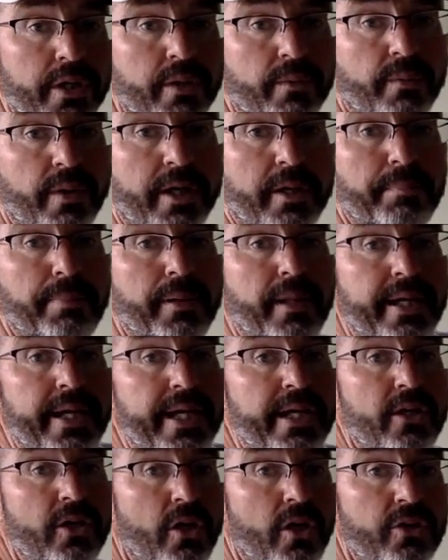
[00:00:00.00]
to run a play
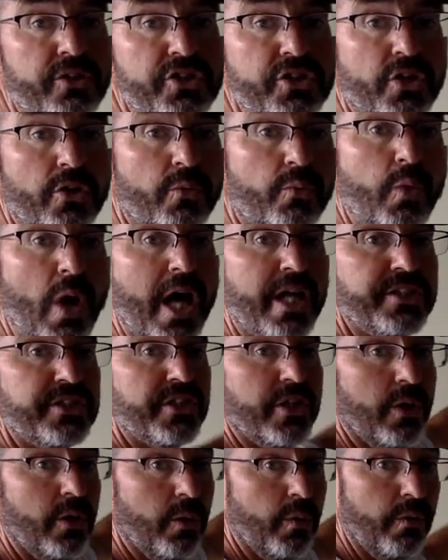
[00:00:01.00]
called
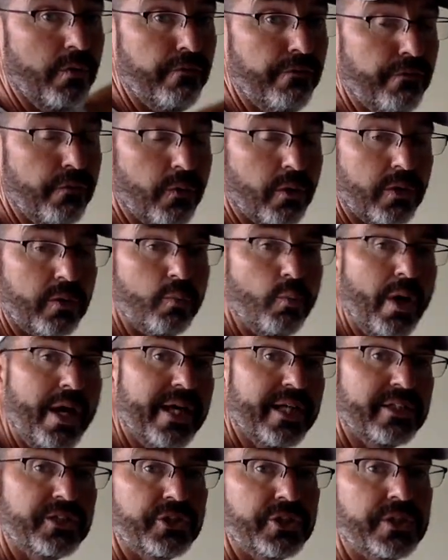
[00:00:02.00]
Toronto for
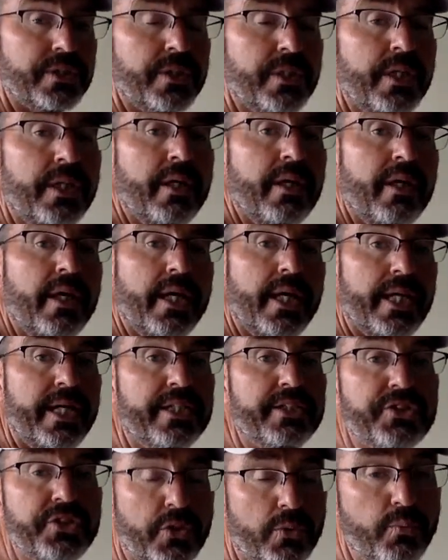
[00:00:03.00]
wedge.
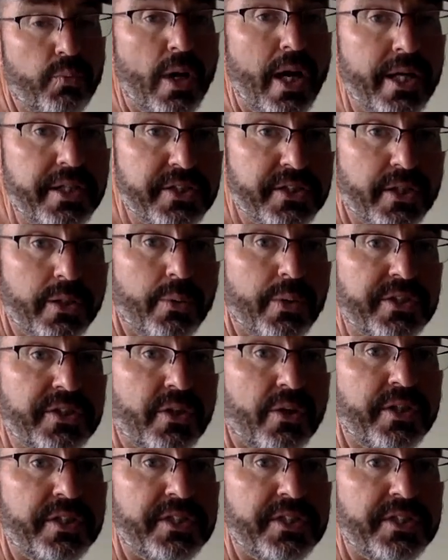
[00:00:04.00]
And Toronto is going